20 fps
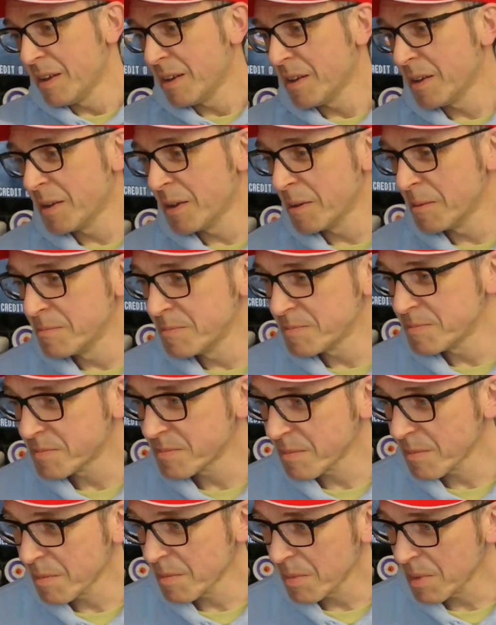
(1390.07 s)

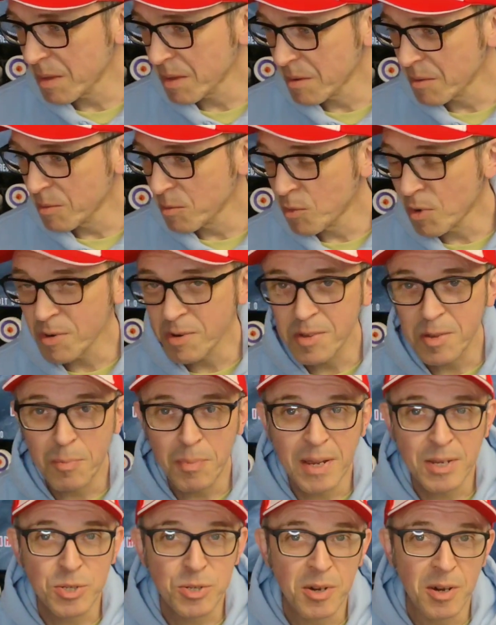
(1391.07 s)
One of the
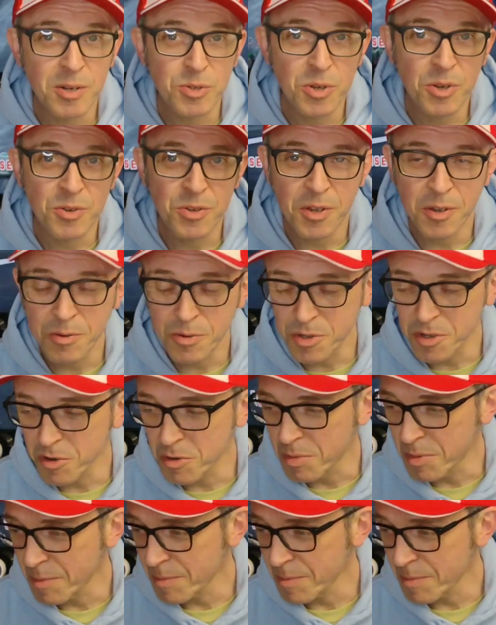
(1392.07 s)
best guys on YouTube,